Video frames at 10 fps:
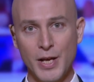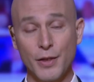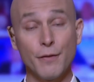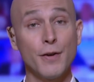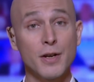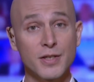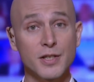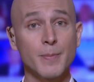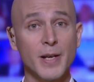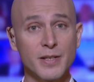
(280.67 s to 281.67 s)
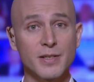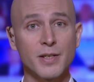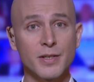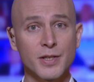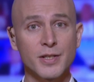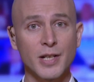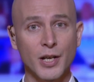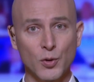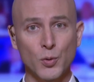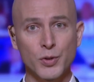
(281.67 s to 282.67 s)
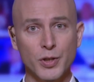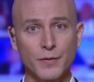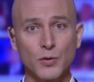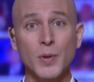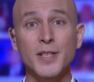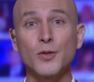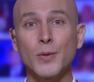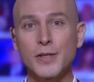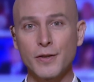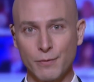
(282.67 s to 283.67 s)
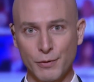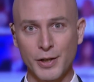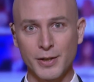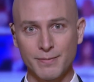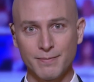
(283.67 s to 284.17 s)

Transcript: the fastest pace since the second quarter of 2023.